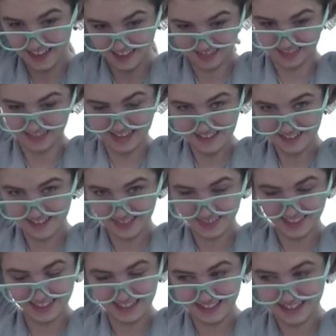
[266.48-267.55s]
And then
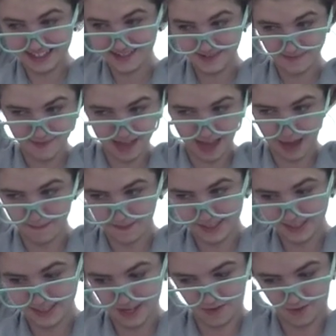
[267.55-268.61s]
I think he should be happy
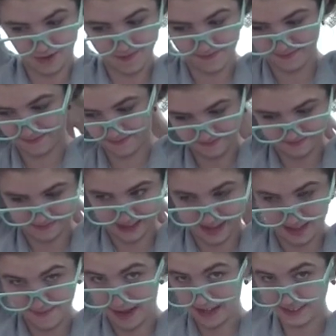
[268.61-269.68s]
too.
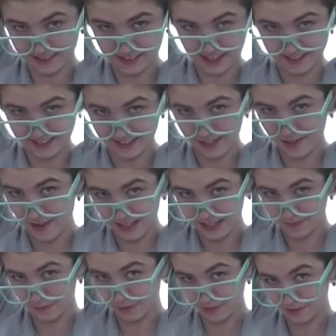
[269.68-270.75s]
He might get a new
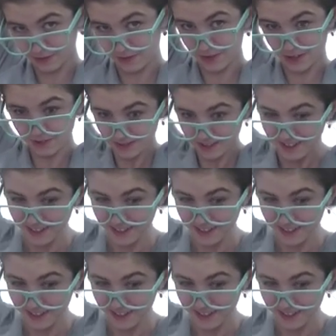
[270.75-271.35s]
Xbox, you know?